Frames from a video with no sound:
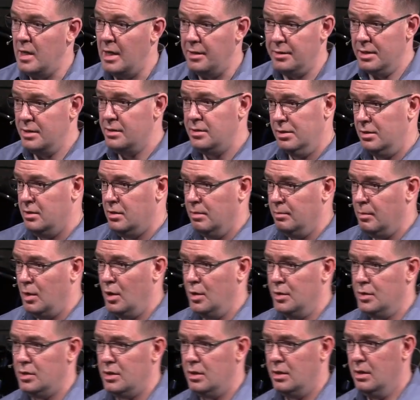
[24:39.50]
Now, this is the
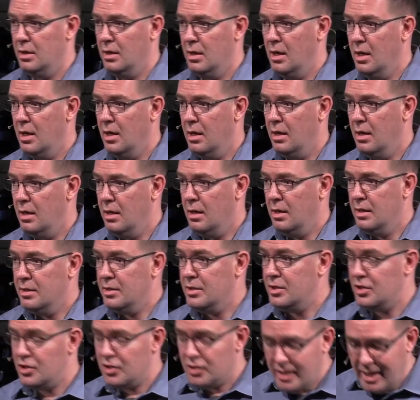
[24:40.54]
most
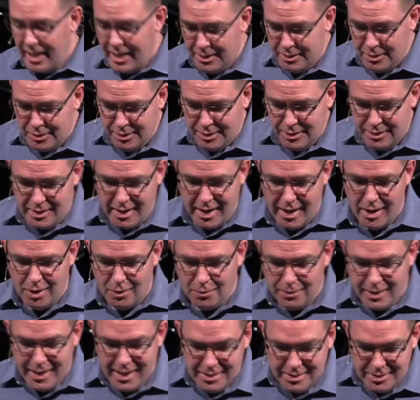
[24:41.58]
scandalous,
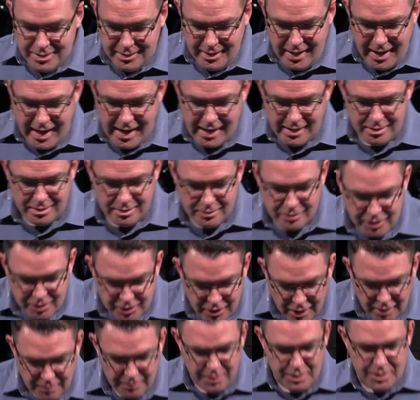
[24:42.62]
outrageous act of
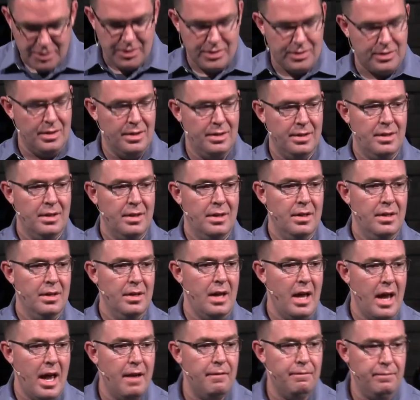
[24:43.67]
service
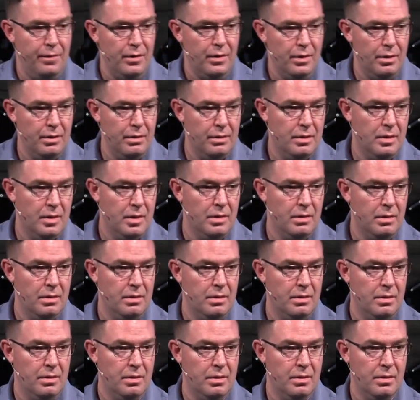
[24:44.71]
ever,
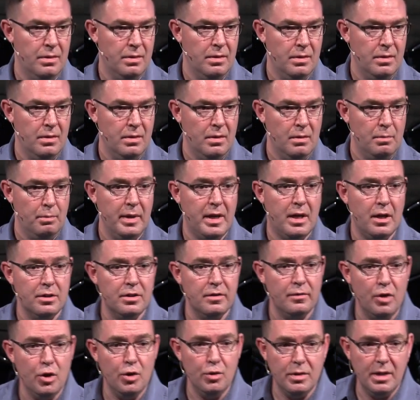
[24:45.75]

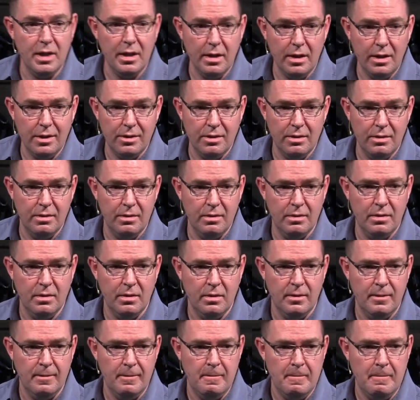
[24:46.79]
because of who did it.
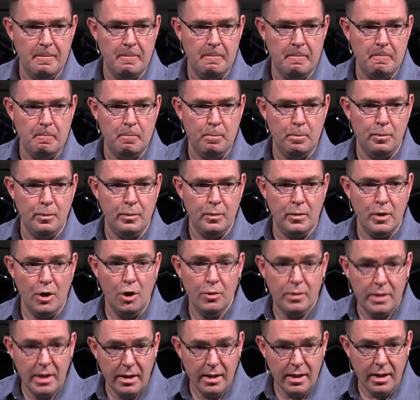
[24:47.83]

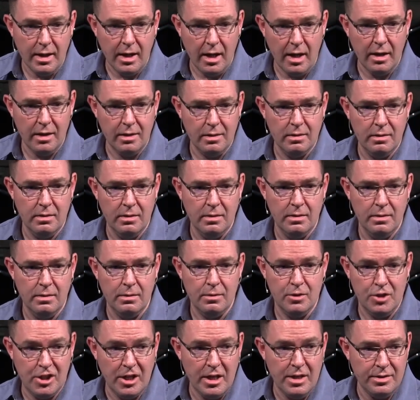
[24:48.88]
Who did it, gang?
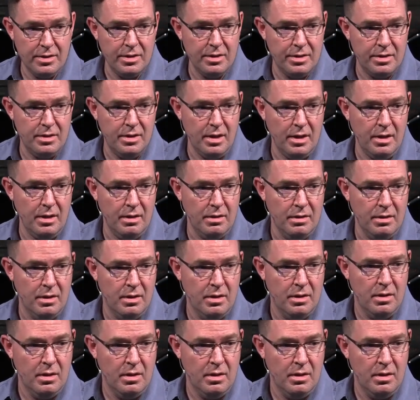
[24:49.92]
Jesus did it.